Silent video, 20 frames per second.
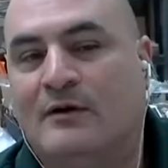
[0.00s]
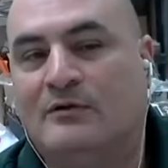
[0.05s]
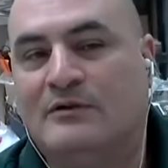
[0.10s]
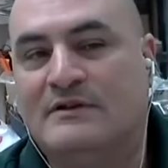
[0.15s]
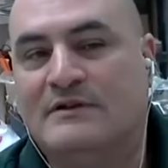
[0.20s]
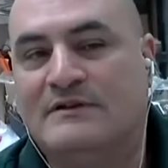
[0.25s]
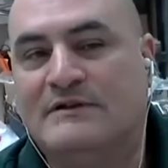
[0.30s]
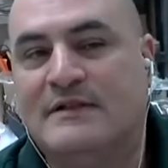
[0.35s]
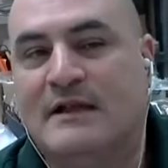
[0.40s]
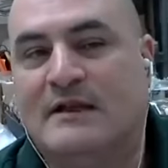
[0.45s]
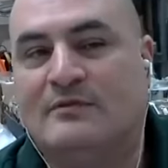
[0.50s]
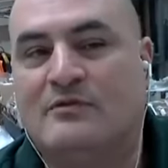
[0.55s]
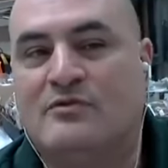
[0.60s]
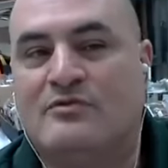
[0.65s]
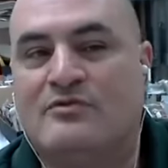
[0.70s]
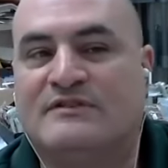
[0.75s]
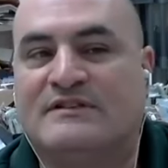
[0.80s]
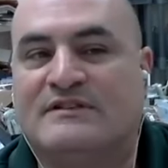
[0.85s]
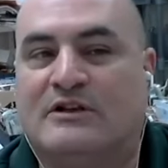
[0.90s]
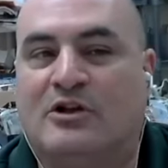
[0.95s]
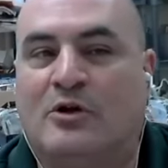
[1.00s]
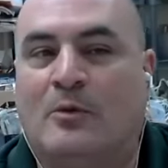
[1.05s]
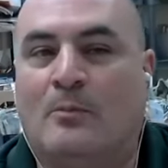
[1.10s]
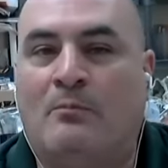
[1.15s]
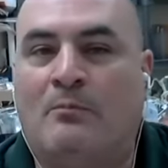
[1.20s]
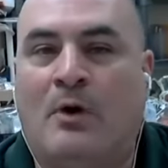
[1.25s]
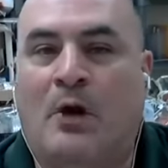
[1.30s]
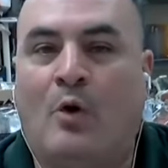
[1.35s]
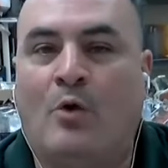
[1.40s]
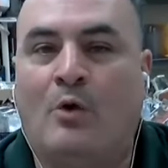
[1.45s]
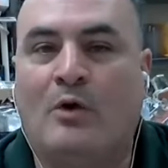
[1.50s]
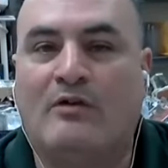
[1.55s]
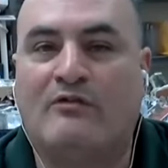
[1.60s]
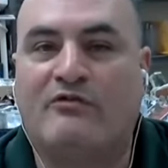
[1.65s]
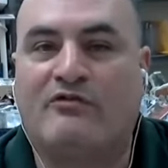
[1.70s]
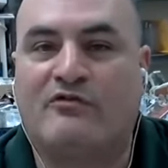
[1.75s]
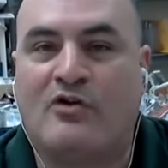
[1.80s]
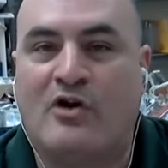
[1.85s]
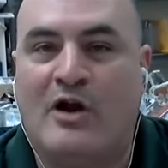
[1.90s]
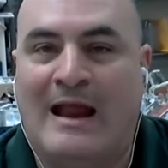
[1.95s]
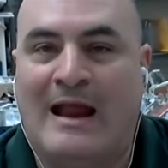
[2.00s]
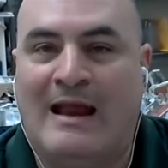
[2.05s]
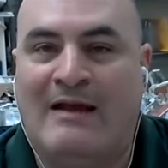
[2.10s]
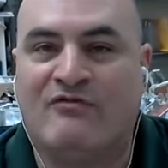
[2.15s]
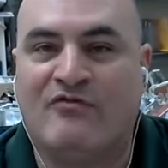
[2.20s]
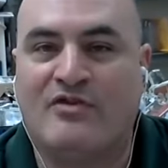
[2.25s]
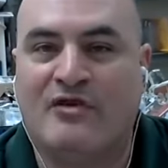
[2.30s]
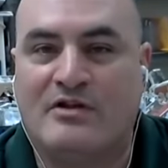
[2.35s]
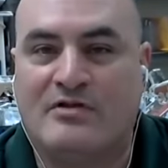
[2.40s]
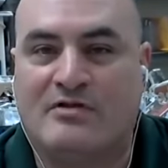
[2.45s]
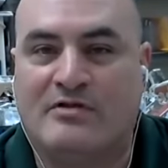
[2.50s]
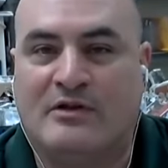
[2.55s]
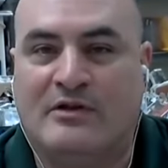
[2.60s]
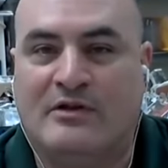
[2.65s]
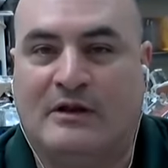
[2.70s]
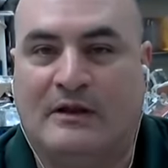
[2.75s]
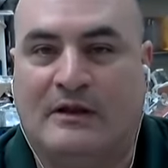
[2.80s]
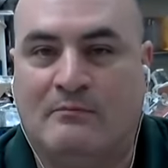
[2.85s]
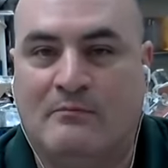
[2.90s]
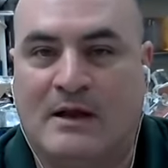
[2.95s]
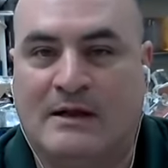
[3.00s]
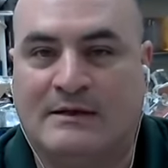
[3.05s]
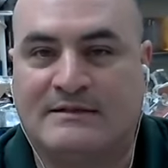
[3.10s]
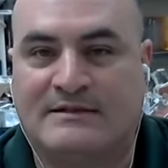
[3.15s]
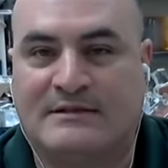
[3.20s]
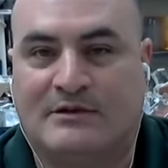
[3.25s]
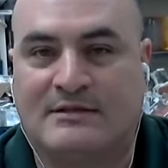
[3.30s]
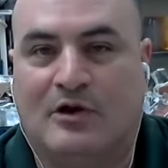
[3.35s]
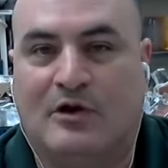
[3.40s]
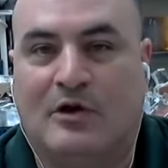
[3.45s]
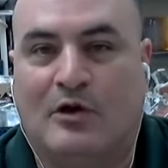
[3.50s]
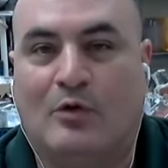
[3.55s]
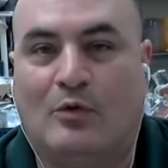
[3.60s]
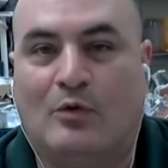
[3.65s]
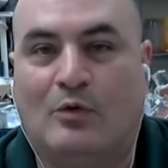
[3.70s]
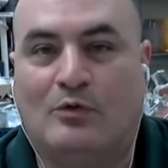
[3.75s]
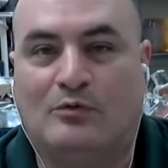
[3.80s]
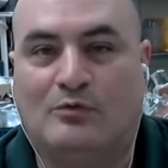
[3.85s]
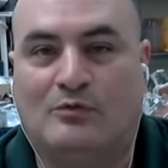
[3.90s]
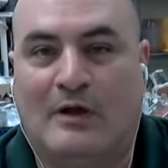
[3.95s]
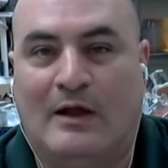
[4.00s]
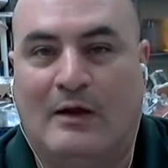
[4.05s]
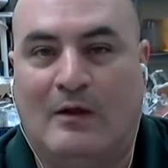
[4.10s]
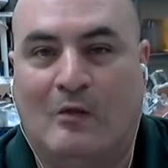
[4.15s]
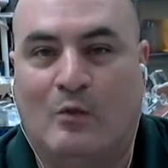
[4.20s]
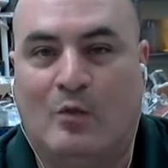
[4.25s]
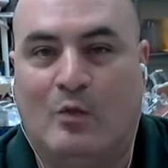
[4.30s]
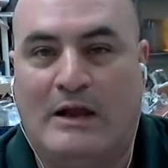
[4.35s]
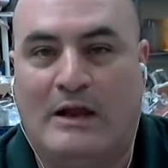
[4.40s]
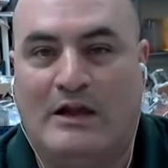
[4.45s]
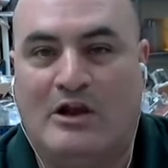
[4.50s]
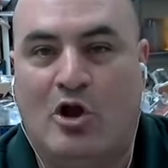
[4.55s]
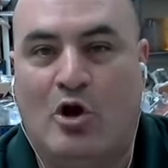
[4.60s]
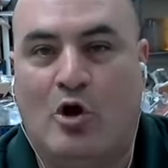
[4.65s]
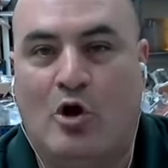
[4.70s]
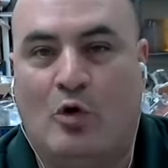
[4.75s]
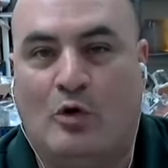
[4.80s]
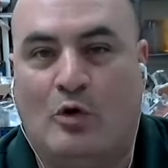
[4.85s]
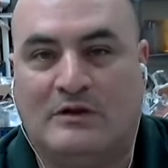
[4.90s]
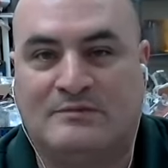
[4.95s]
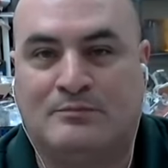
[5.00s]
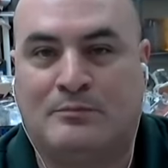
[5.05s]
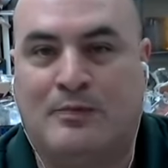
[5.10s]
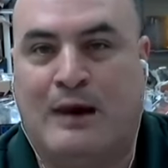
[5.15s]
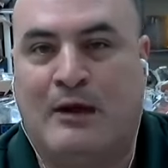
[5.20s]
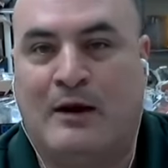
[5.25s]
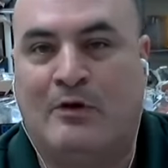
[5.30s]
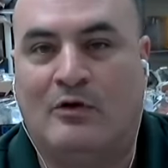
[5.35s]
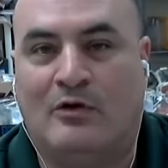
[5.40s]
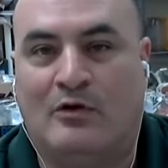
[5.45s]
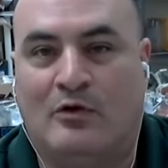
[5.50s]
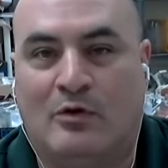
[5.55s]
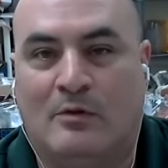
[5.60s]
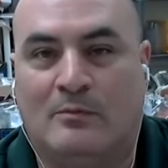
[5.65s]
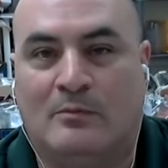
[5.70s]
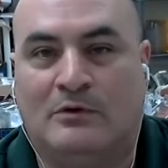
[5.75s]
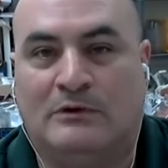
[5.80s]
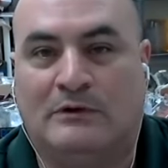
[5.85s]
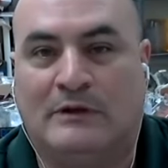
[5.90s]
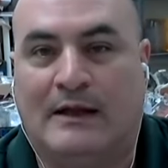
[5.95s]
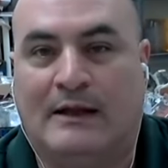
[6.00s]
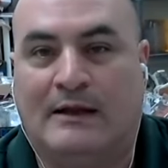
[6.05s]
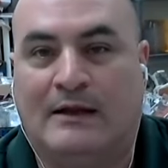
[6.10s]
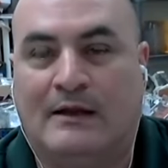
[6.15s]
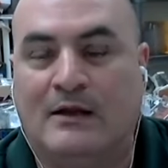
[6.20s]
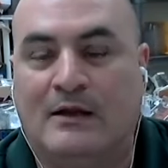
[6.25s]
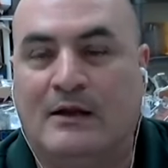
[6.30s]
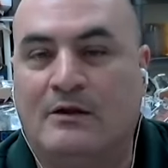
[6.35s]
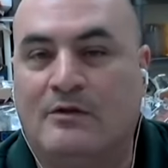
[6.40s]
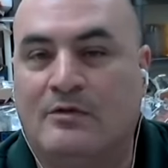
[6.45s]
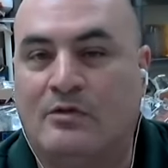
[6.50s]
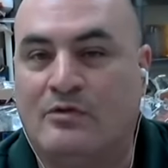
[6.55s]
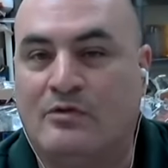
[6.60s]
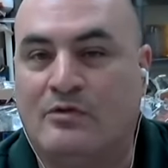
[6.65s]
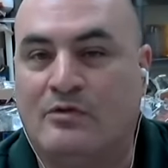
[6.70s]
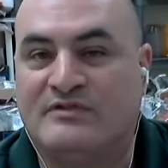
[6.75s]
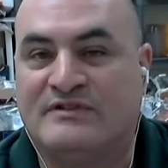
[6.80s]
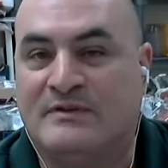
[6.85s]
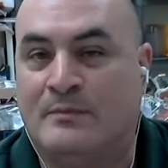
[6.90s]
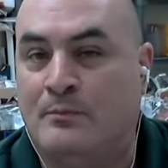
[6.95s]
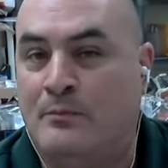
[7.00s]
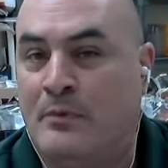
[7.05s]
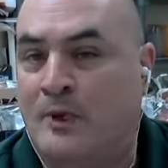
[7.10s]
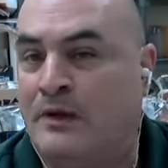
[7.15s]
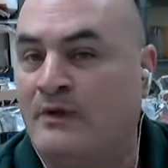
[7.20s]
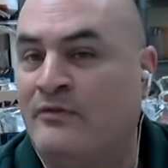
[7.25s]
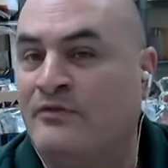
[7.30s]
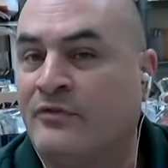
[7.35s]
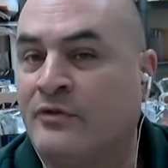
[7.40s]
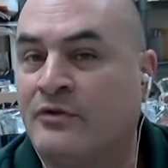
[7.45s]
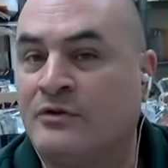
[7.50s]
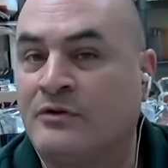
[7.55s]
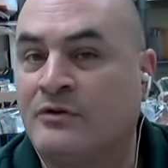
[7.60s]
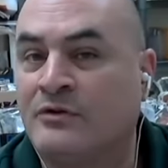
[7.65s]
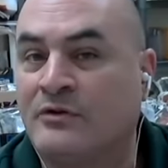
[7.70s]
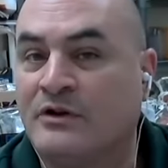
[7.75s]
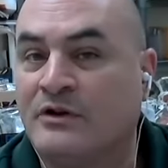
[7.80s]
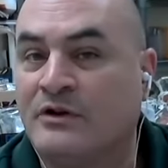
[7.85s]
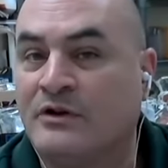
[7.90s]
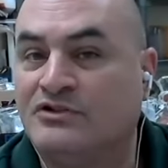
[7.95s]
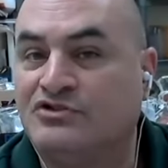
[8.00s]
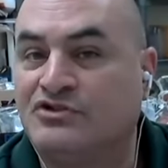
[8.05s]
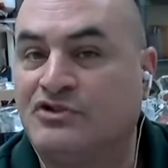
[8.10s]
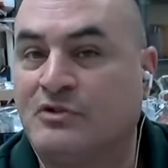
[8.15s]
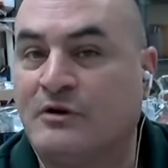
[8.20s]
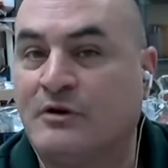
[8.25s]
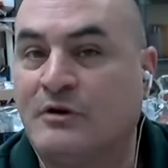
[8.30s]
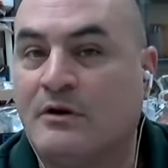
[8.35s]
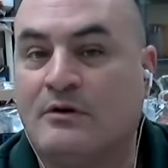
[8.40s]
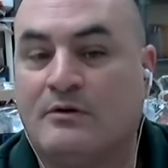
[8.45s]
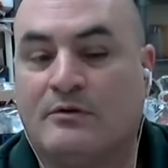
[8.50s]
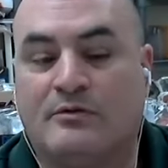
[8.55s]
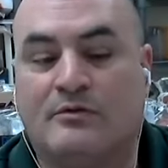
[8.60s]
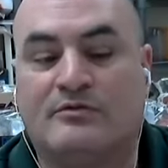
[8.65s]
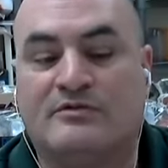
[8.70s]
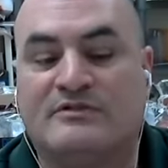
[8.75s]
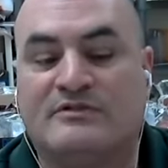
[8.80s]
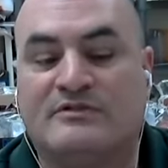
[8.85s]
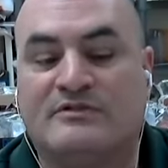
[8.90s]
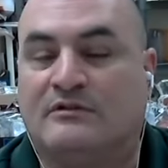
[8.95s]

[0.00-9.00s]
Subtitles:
Spanish. Podemos entrar. They always ask for permission to come in. And then, it's the same deal.